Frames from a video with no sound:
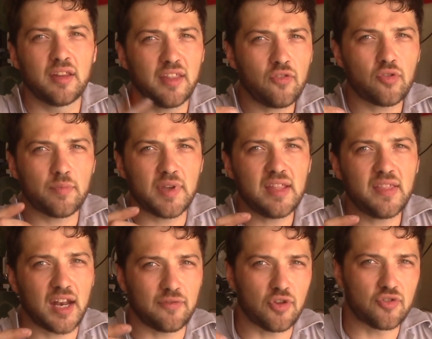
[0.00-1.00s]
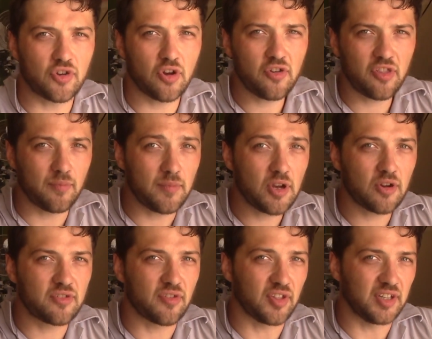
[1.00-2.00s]
This would mean that if you turn the
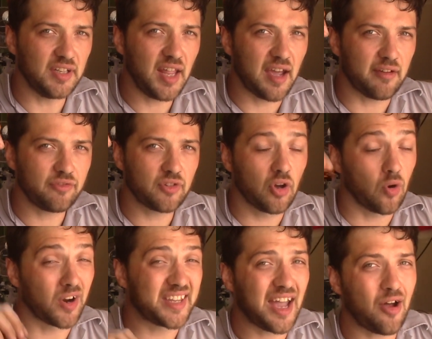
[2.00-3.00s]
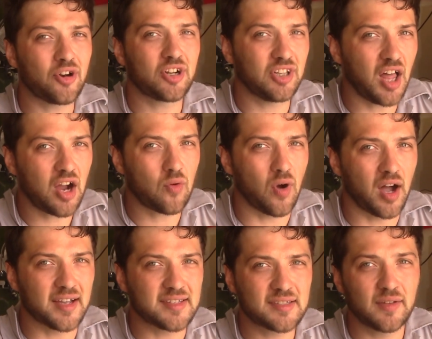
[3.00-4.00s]
mirror to the left or
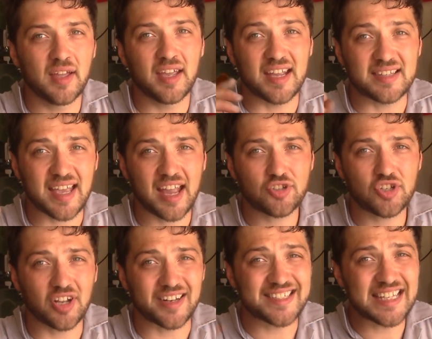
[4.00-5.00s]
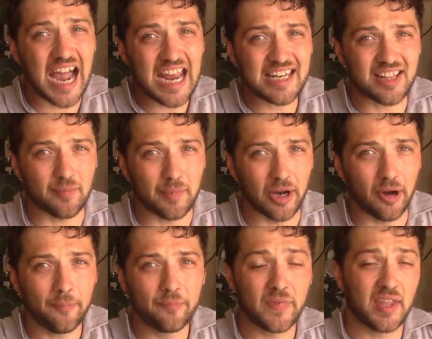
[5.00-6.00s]
counterclockwise, it's actually going to tighten the
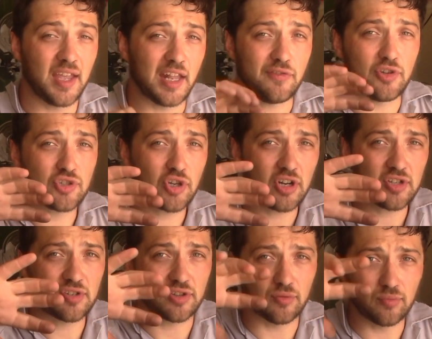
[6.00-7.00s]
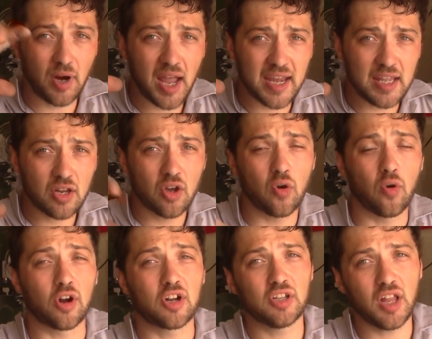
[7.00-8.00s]
mirror. And if you turn it to the right
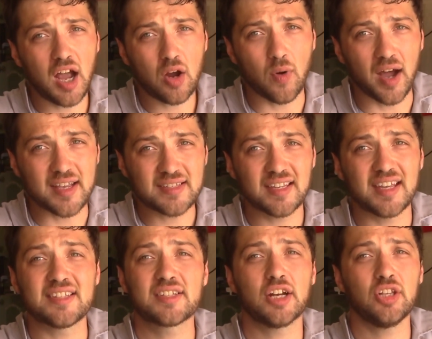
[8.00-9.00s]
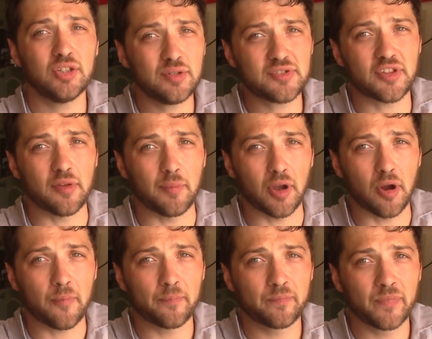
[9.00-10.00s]
or clockwise, it's going to loosen the
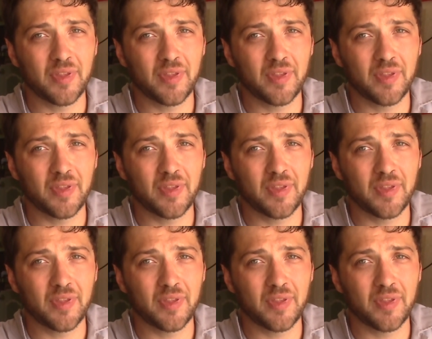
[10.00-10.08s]
mirror.